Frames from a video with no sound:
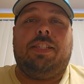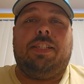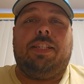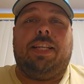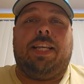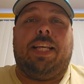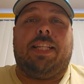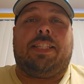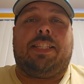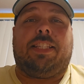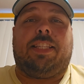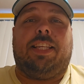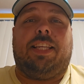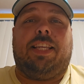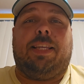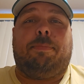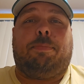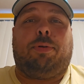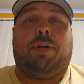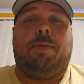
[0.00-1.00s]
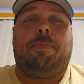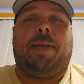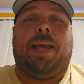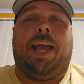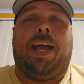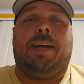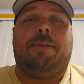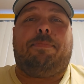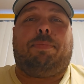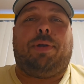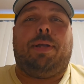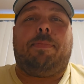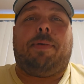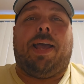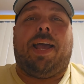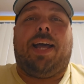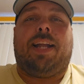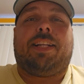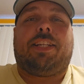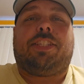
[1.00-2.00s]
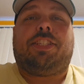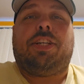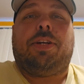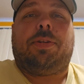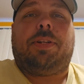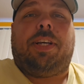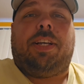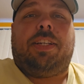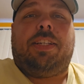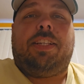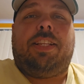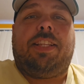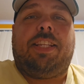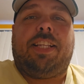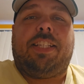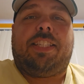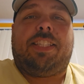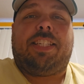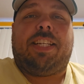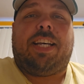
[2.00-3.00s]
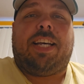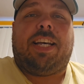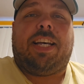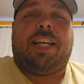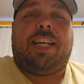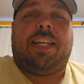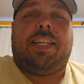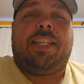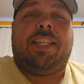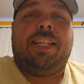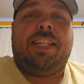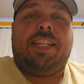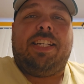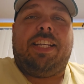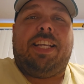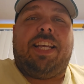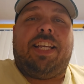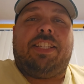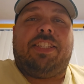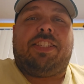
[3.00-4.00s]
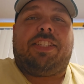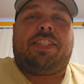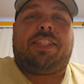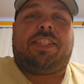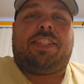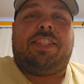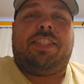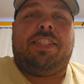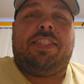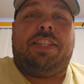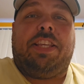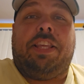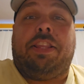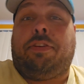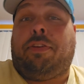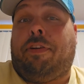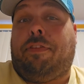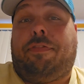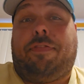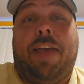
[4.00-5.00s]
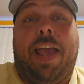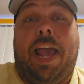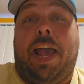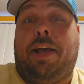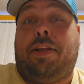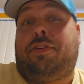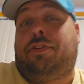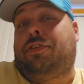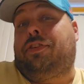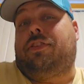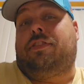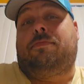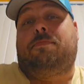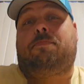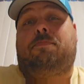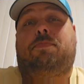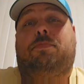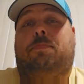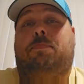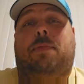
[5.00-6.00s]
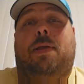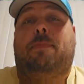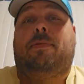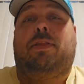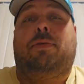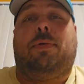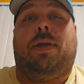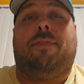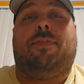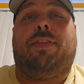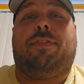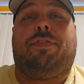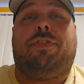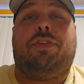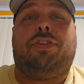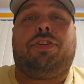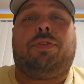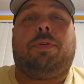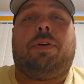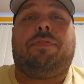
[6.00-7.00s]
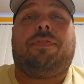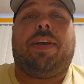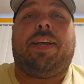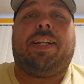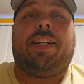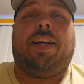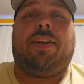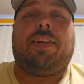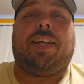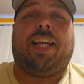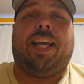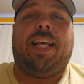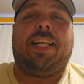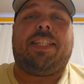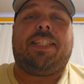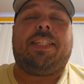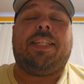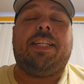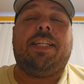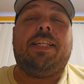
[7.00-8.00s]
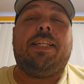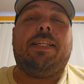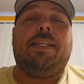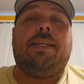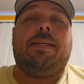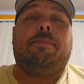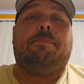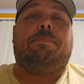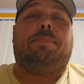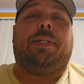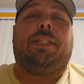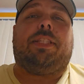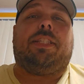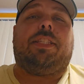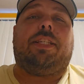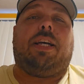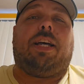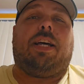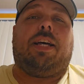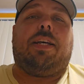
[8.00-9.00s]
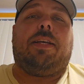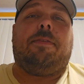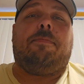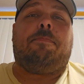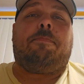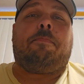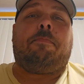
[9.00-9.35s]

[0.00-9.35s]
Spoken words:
It's the prebiotic soda that is either a fad or maybe the wave of the future. We'll find out, I guess. But this